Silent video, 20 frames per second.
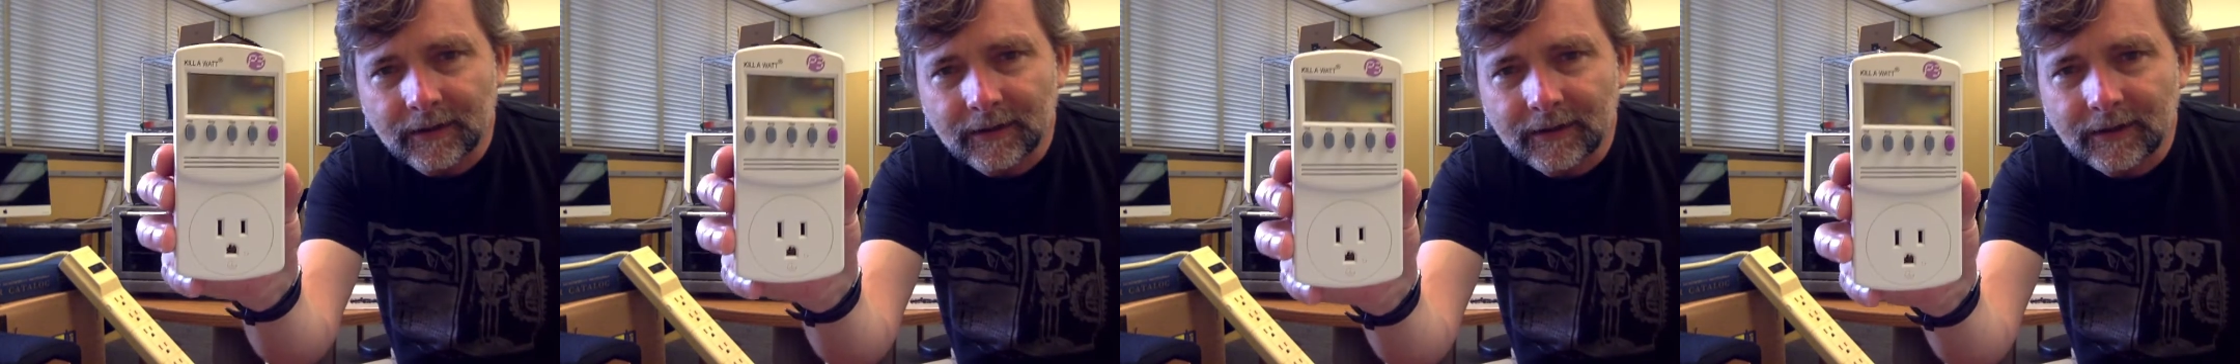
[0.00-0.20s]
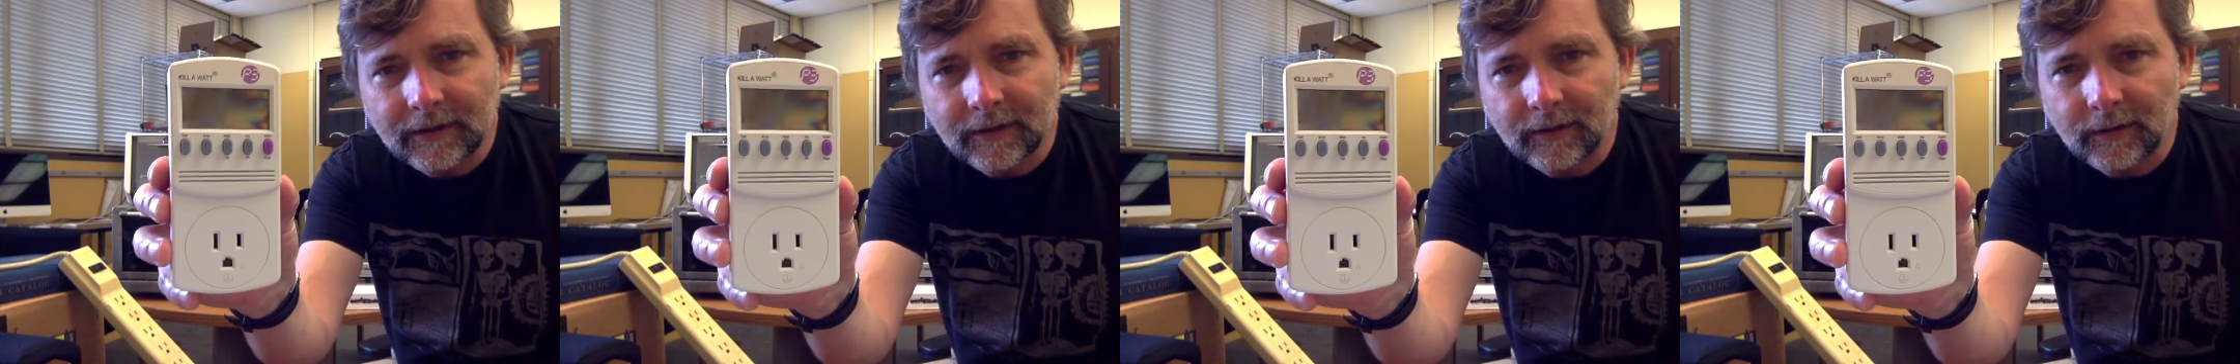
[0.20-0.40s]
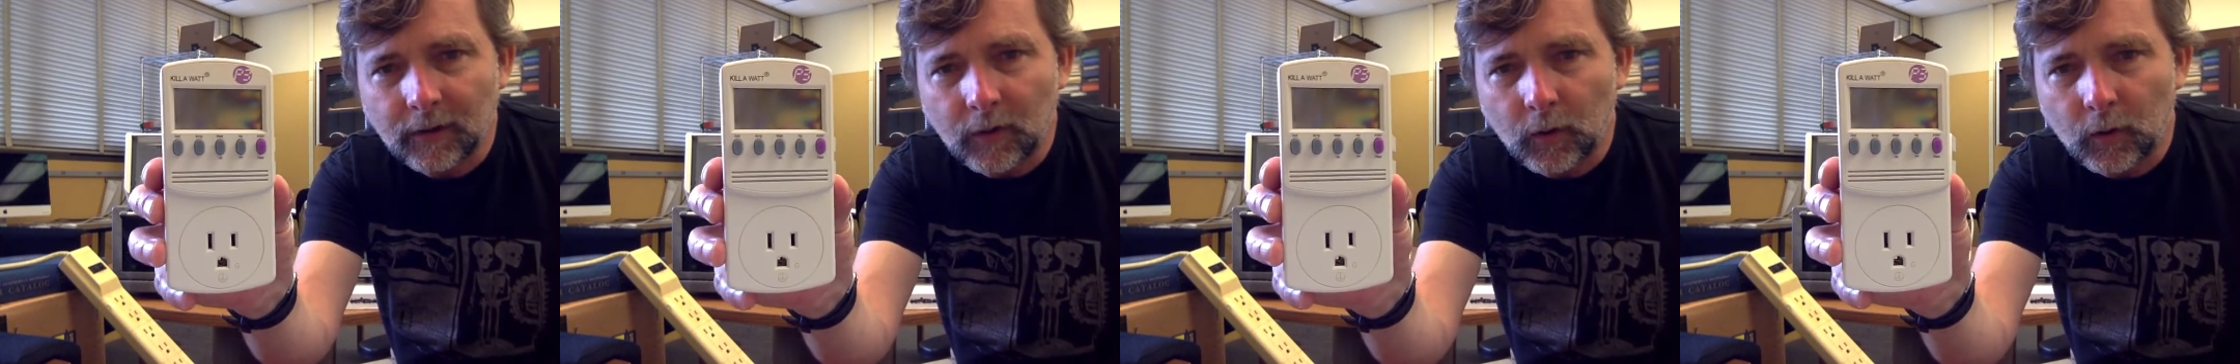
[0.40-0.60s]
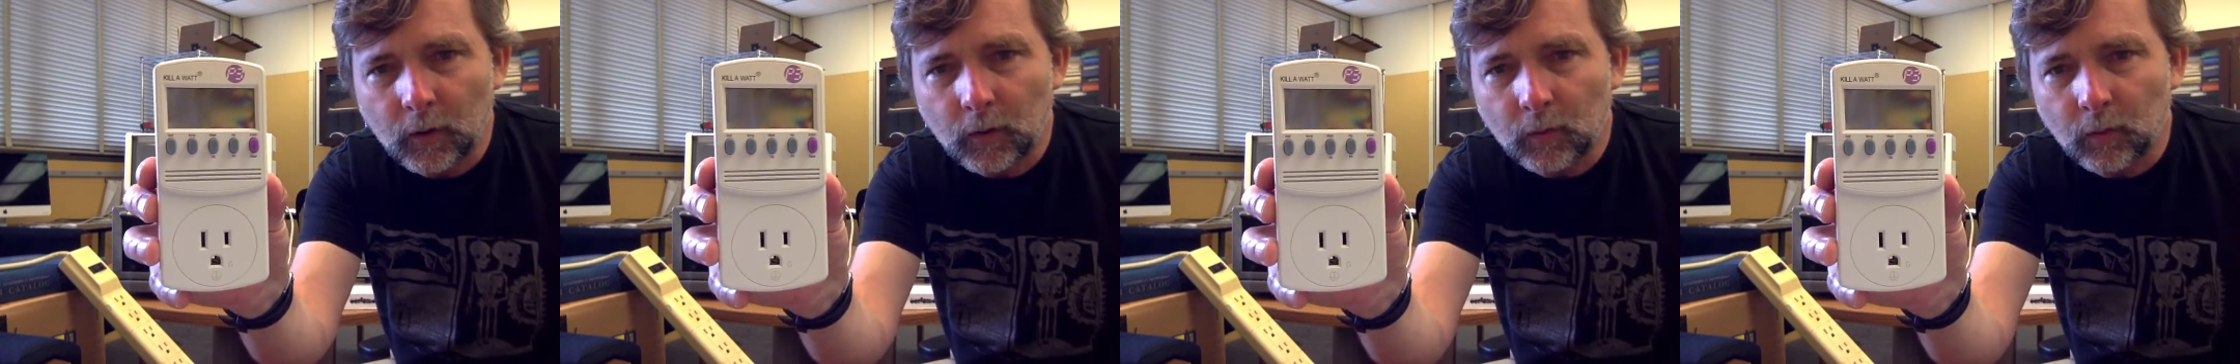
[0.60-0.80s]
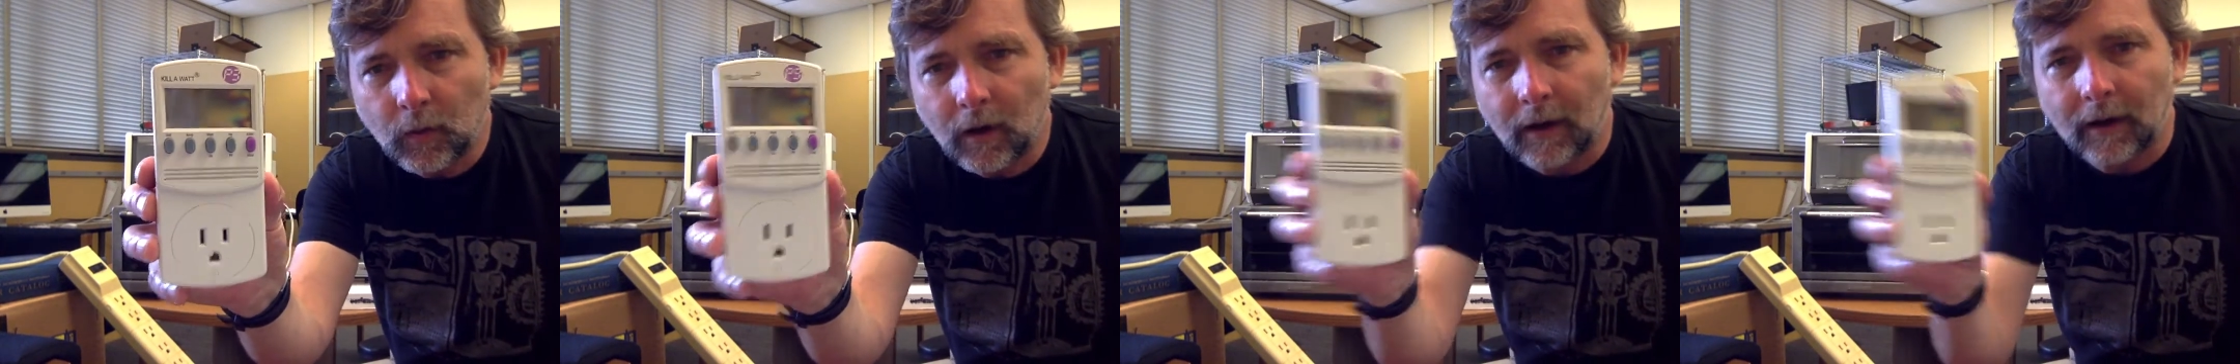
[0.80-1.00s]

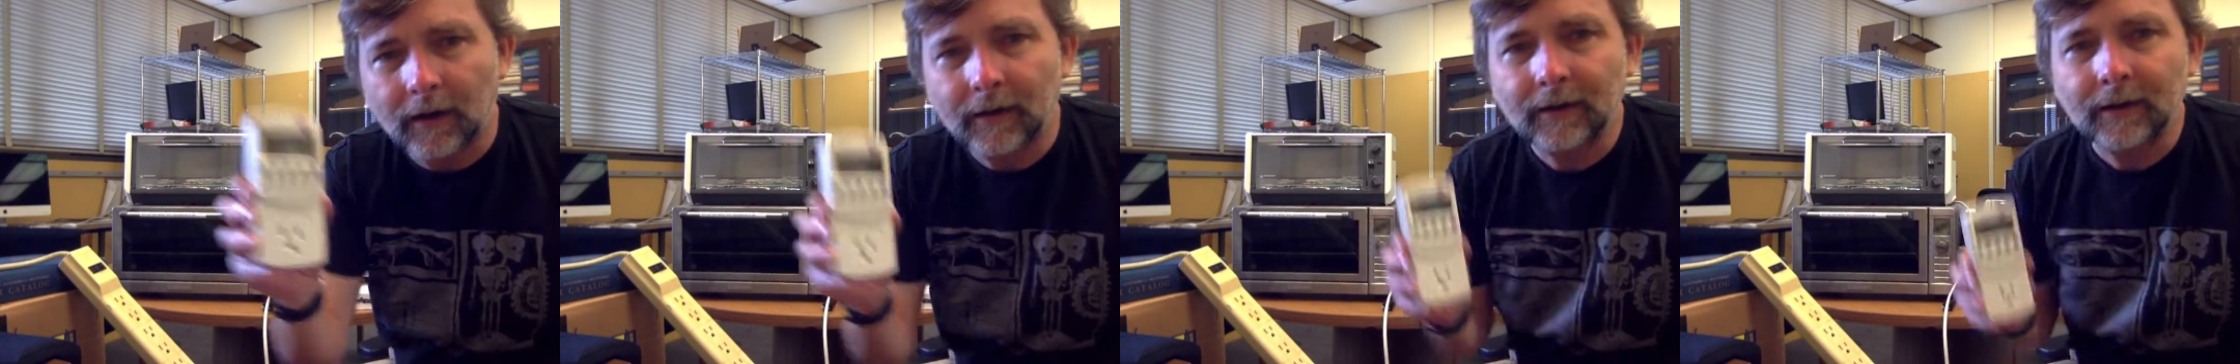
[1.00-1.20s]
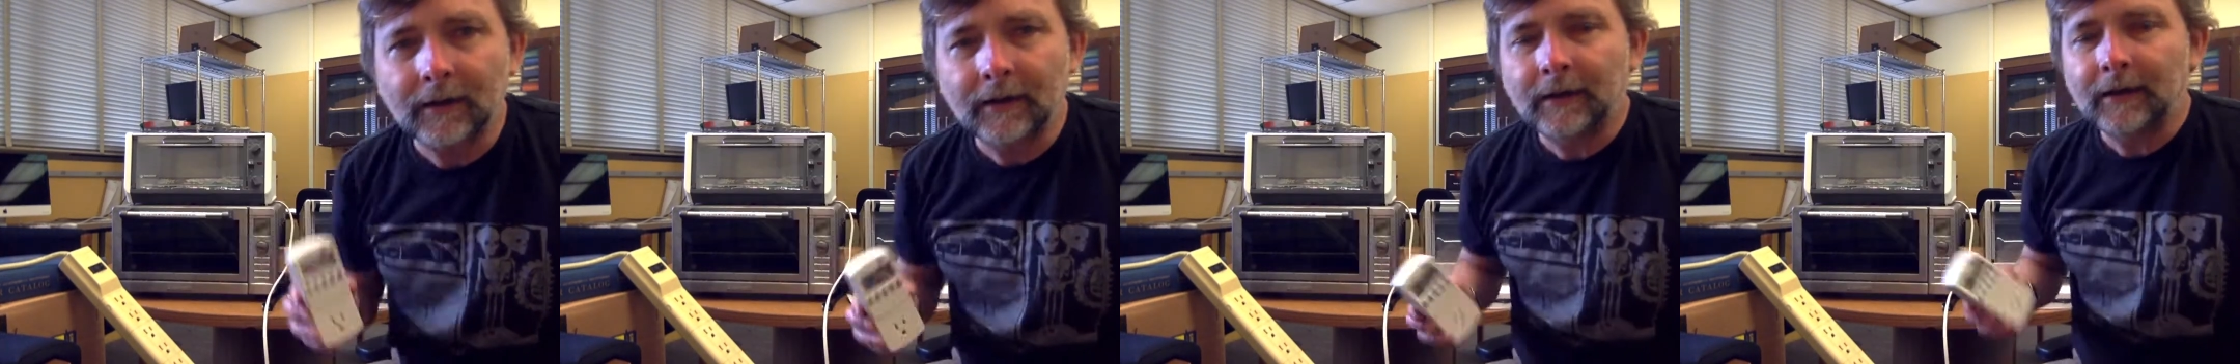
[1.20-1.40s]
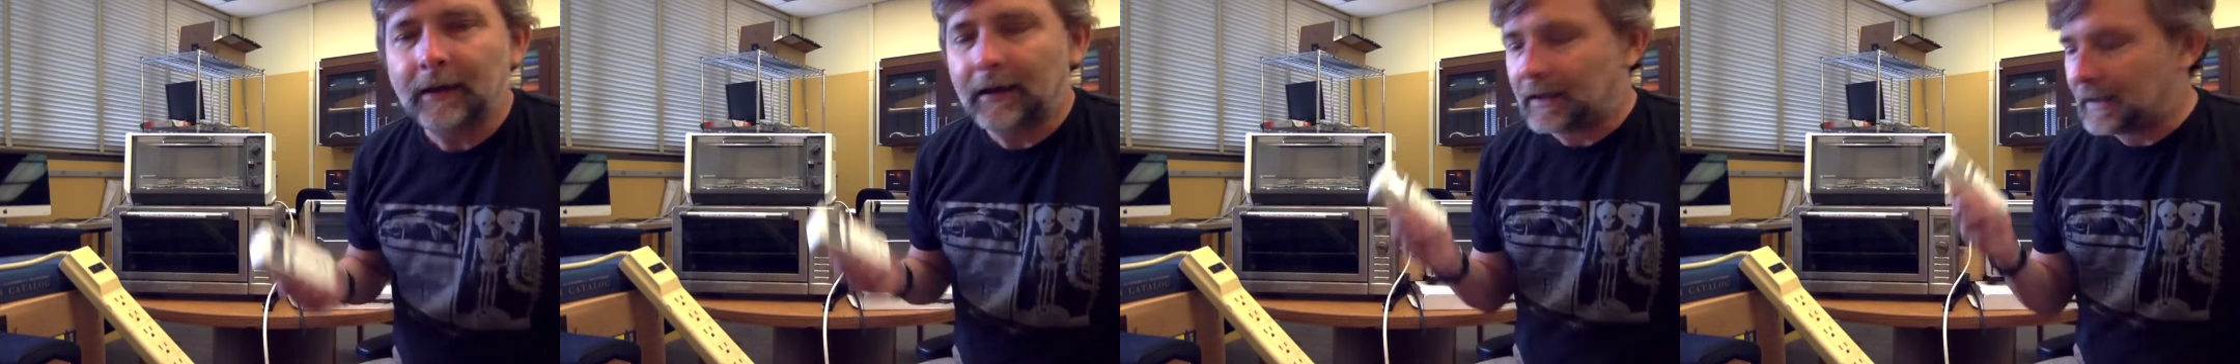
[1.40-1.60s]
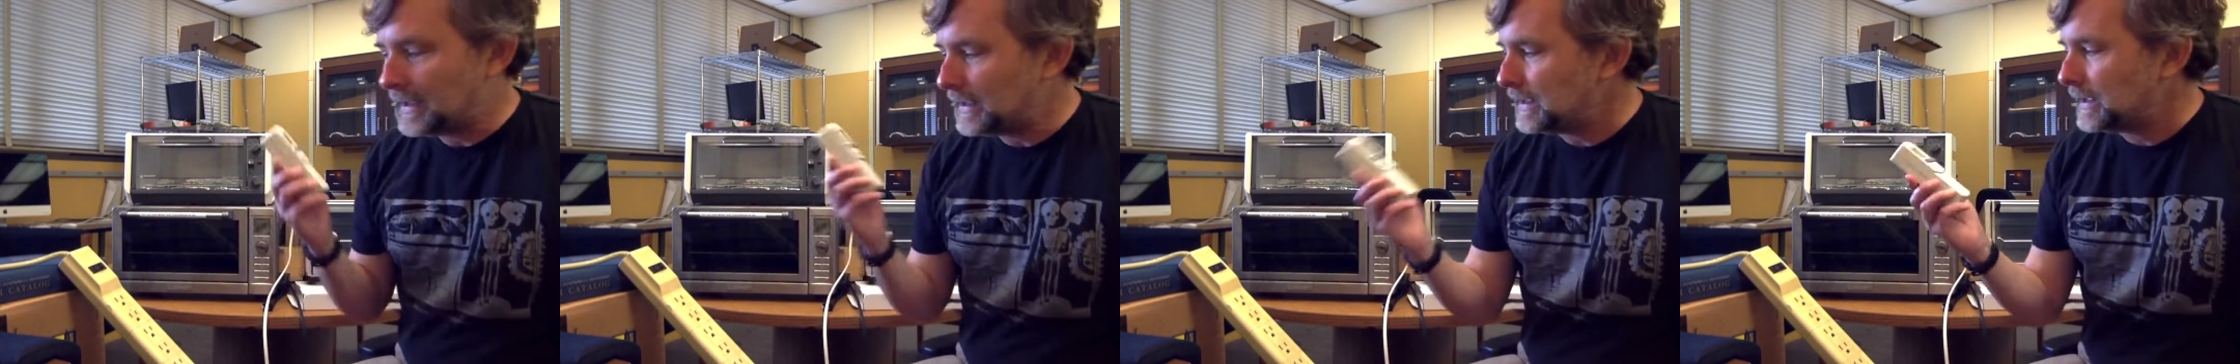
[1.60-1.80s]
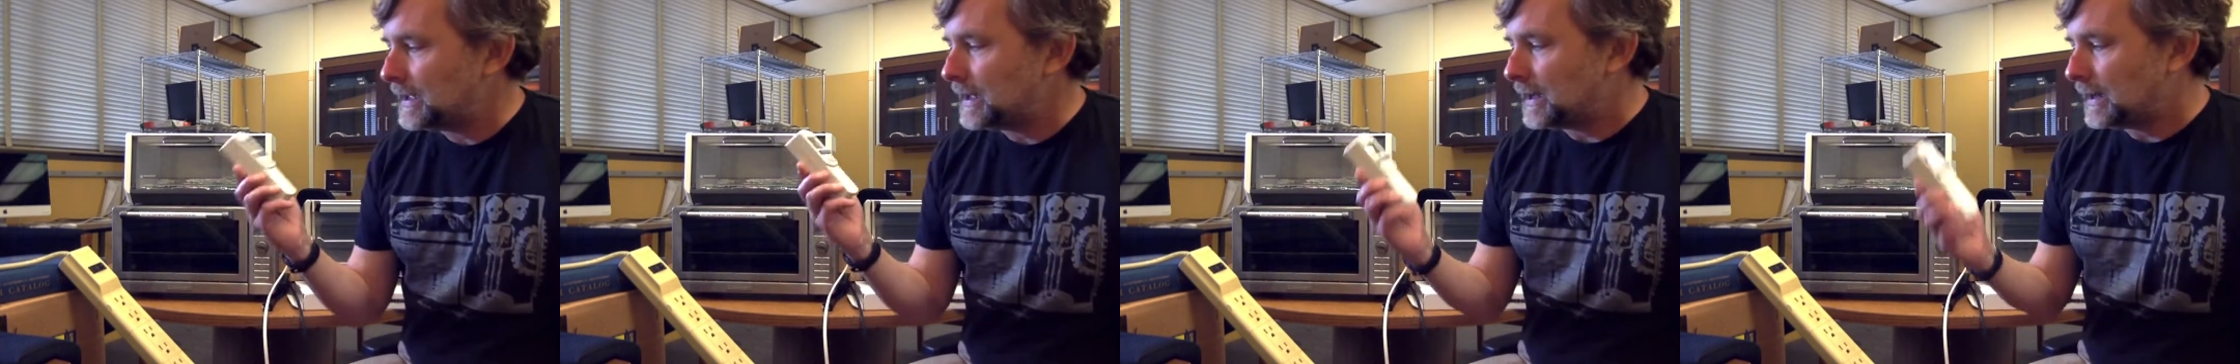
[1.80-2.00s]
kilowatt,
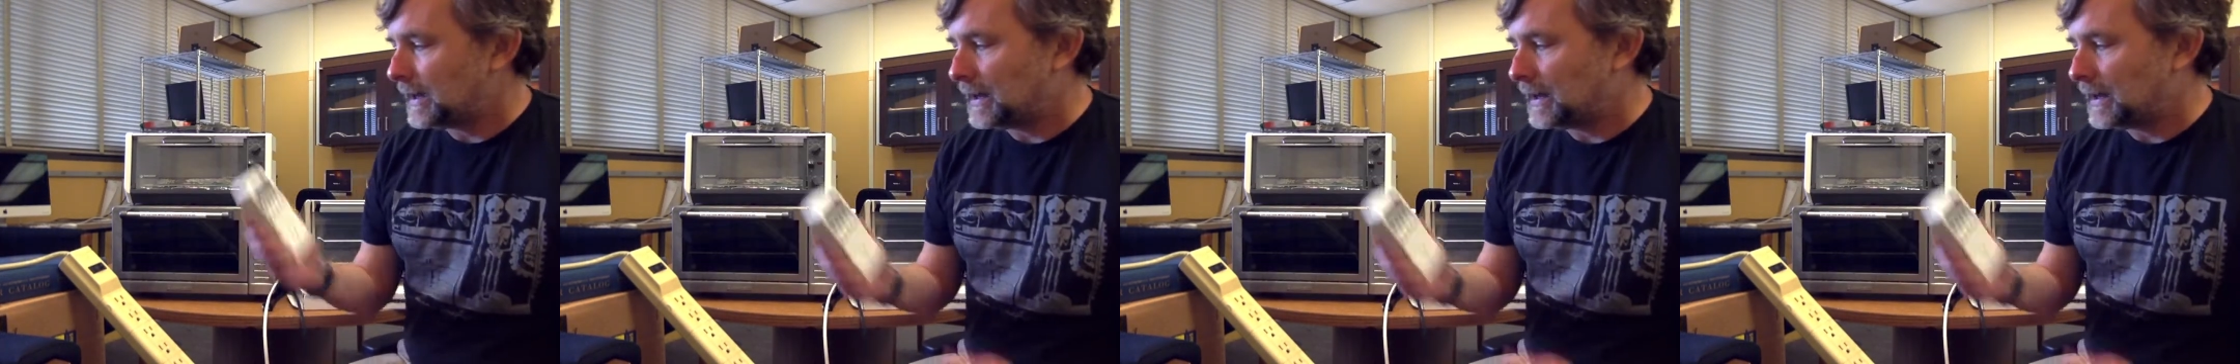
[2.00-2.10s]
a